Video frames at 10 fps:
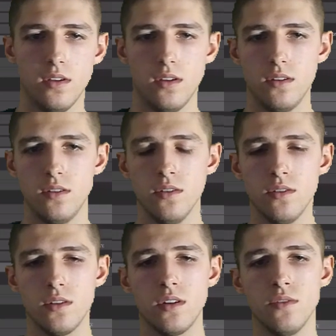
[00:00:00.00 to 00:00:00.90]
Don't
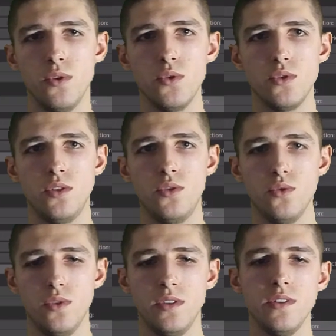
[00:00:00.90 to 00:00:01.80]
confuse the two,
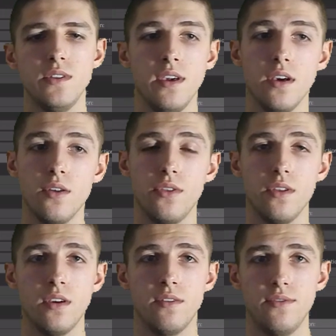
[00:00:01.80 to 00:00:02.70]
this is the
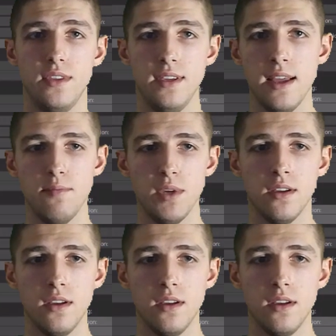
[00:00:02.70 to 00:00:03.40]
health of the enemy.